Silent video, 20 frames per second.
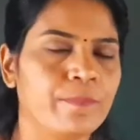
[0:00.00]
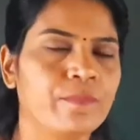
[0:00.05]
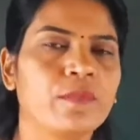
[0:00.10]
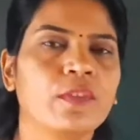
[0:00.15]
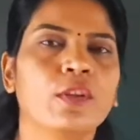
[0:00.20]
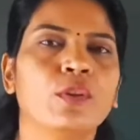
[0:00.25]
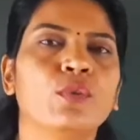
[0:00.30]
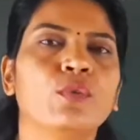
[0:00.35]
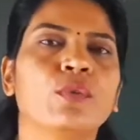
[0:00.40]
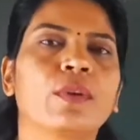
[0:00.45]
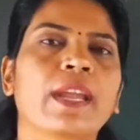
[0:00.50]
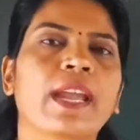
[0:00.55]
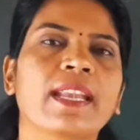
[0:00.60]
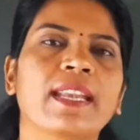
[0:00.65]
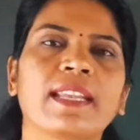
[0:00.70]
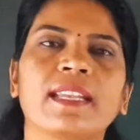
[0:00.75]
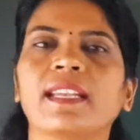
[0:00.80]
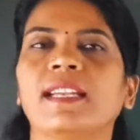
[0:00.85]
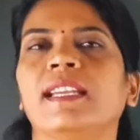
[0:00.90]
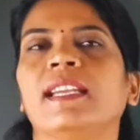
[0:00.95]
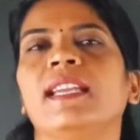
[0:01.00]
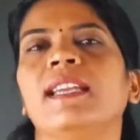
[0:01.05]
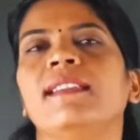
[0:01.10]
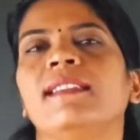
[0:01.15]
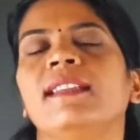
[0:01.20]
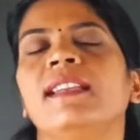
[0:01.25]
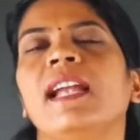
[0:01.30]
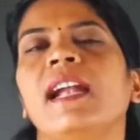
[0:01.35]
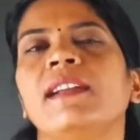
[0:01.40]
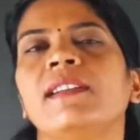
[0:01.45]
you can easily
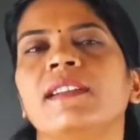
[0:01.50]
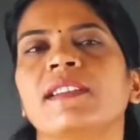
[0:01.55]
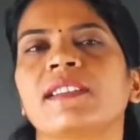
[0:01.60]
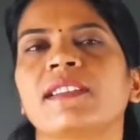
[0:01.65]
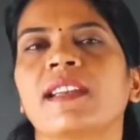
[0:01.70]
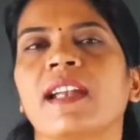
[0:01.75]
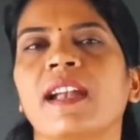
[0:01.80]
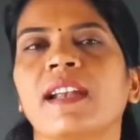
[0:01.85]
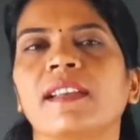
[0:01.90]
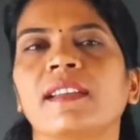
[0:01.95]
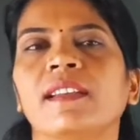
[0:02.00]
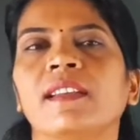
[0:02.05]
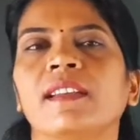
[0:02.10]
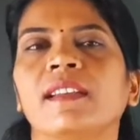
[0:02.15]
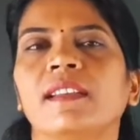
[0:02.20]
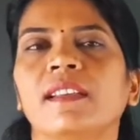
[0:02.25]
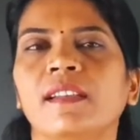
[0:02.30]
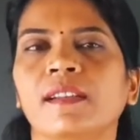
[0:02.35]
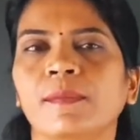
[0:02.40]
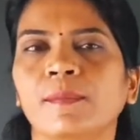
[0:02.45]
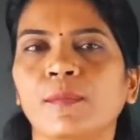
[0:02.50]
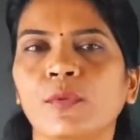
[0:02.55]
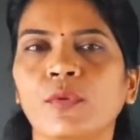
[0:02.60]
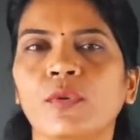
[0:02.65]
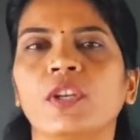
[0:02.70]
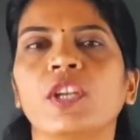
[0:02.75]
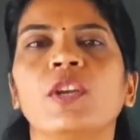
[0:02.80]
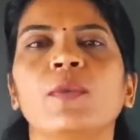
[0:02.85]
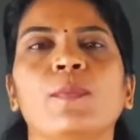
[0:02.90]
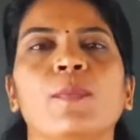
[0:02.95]
understand the more
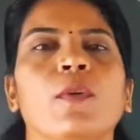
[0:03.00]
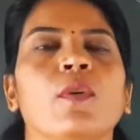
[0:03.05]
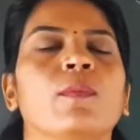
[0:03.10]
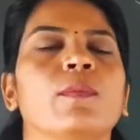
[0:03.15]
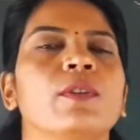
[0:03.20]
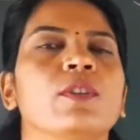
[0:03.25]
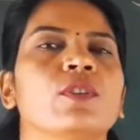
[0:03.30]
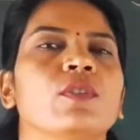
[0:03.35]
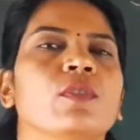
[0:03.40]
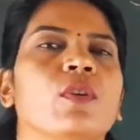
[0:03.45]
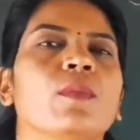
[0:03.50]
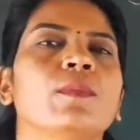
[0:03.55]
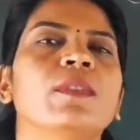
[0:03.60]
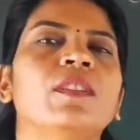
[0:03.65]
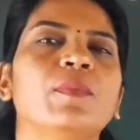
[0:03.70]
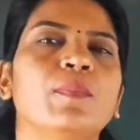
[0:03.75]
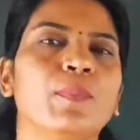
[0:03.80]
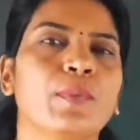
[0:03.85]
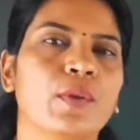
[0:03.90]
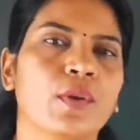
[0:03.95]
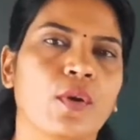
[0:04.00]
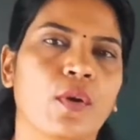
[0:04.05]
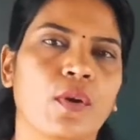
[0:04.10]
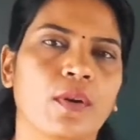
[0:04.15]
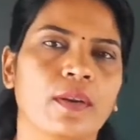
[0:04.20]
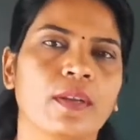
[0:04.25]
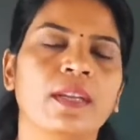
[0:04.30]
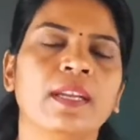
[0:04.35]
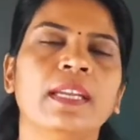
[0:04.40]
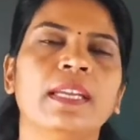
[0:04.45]
information of this prion
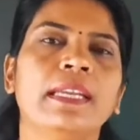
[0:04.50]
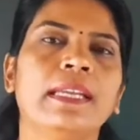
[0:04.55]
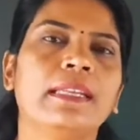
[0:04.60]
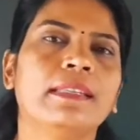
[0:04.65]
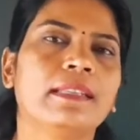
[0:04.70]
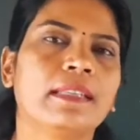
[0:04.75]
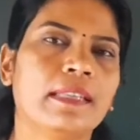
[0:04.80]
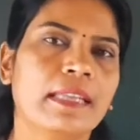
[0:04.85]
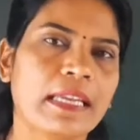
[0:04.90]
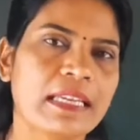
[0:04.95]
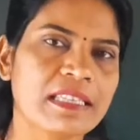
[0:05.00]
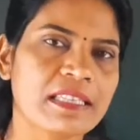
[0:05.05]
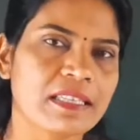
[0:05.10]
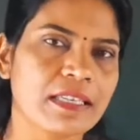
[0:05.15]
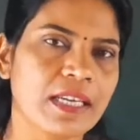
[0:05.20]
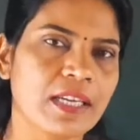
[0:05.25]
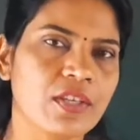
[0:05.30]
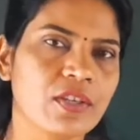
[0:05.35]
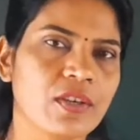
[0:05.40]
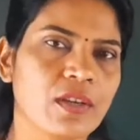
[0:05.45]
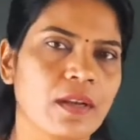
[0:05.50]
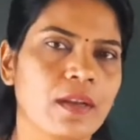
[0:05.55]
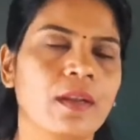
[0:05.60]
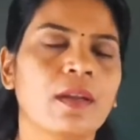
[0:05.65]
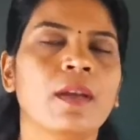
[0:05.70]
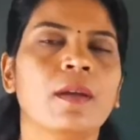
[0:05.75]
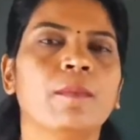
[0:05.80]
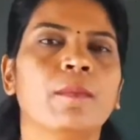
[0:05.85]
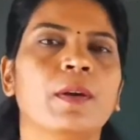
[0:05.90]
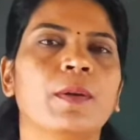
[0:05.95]
in the next lecture.
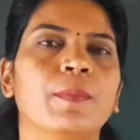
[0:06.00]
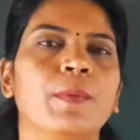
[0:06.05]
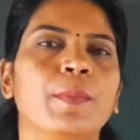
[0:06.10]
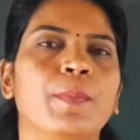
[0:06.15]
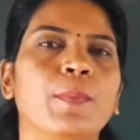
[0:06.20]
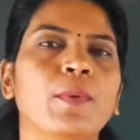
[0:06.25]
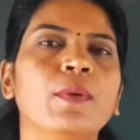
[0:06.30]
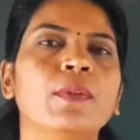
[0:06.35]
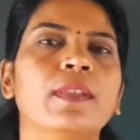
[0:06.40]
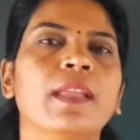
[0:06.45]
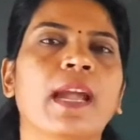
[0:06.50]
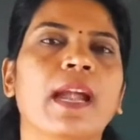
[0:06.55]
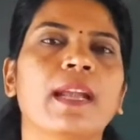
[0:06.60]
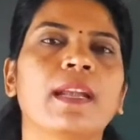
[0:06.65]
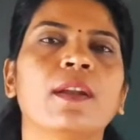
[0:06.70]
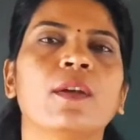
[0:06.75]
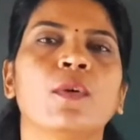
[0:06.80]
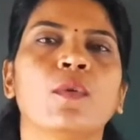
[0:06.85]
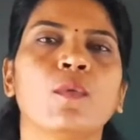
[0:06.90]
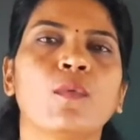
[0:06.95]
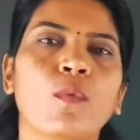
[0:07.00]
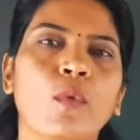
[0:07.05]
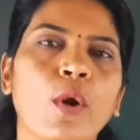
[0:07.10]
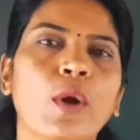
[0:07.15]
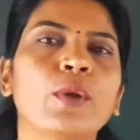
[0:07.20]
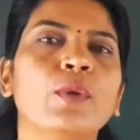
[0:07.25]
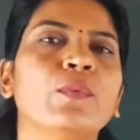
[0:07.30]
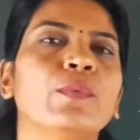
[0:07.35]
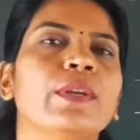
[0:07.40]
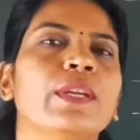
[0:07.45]
But before that, what
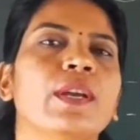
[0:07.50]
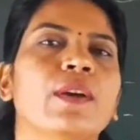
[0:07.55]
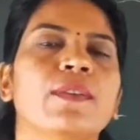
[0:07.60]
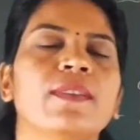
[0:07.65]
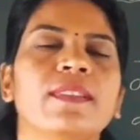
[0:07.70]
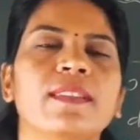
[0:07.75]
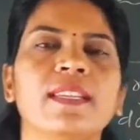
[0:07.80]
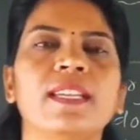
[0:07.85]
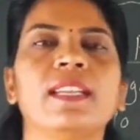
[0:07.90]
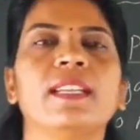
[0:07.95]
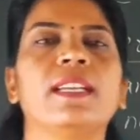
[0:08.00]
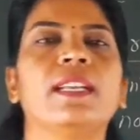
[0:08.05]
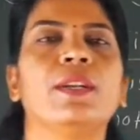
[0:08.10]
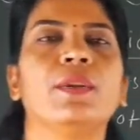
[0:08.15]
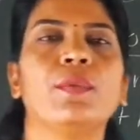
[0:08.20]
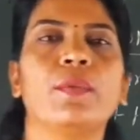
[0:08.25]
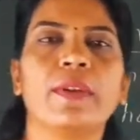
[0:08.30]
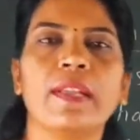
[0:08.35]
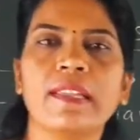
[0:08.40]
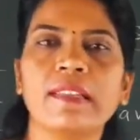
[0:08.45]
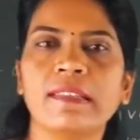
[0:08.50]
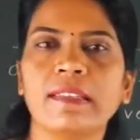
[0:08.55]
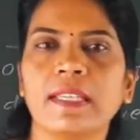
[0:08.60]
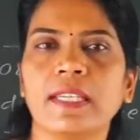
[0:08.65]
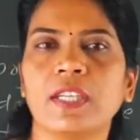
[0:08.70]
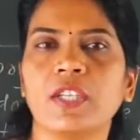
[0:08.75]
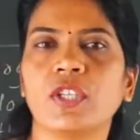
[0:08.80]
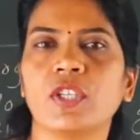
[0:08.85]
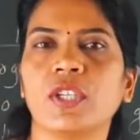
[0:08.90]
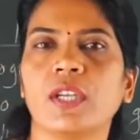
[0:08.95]
we have seen in today's
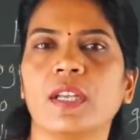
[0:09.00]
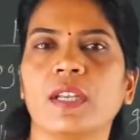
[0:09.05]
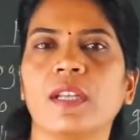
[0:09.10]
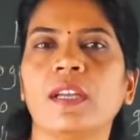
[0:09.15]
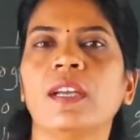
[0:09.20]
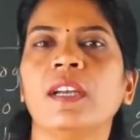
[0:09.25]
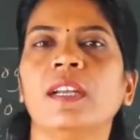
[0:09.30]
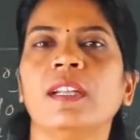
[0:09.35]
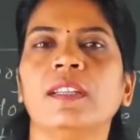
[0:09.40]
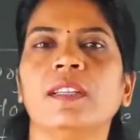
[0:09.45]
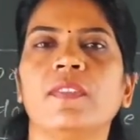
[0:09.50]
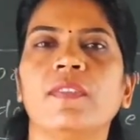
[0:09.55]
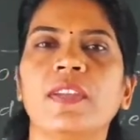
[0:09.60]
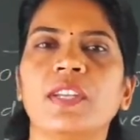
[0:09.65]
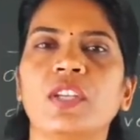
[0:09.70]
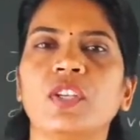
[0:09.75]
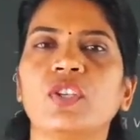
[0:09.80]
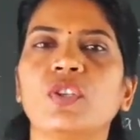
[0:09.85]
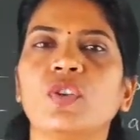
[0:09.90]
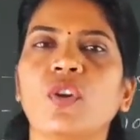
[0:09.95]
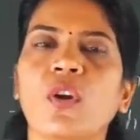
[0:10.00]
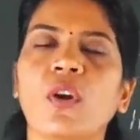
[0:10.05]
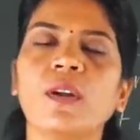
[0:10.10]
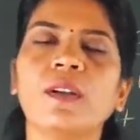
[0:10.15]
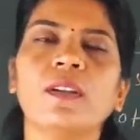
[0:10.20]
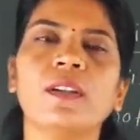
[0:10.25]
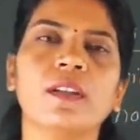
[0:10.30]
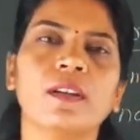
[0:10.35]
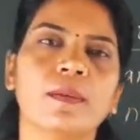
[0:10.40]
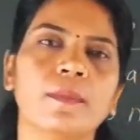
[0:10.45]
lecture, the very short
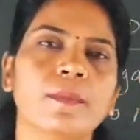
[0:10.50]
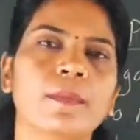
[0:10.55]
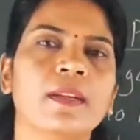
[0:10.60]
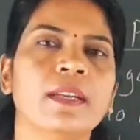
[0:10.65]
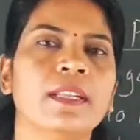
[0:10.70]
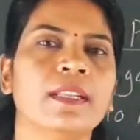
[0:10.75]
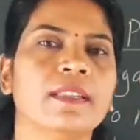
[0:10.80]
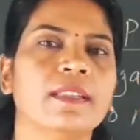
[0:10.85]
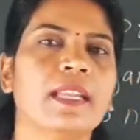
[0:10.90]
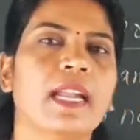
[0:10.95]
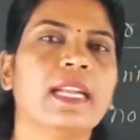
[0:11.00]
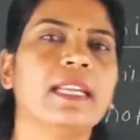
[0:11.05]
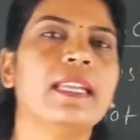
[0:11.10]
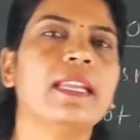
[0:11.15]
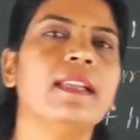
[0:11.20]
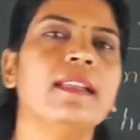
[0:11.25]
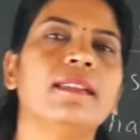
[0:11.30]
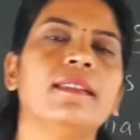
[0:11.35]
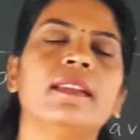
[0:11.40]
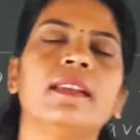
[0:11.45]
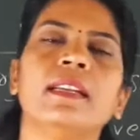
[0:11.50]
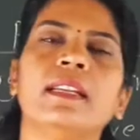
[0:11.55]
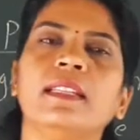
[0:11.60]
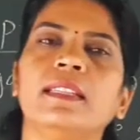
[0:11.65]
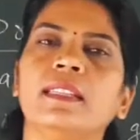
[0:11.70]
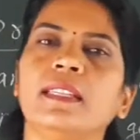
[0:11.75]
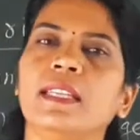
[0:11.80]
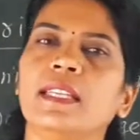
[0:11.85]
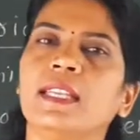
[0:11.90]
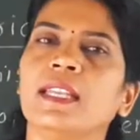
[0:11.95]
term, that is
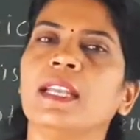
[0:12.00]
the